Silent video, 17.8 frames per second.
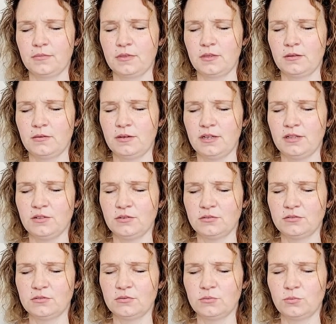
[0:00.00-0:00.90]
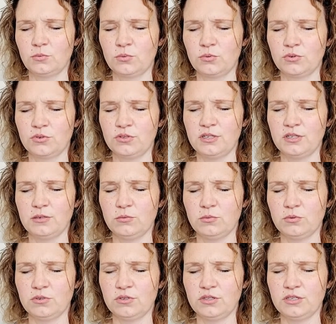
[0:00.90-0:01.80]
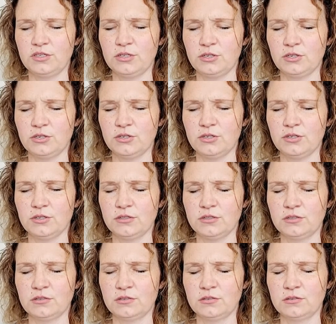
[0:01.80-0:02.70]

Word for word: My lungs really, really hurt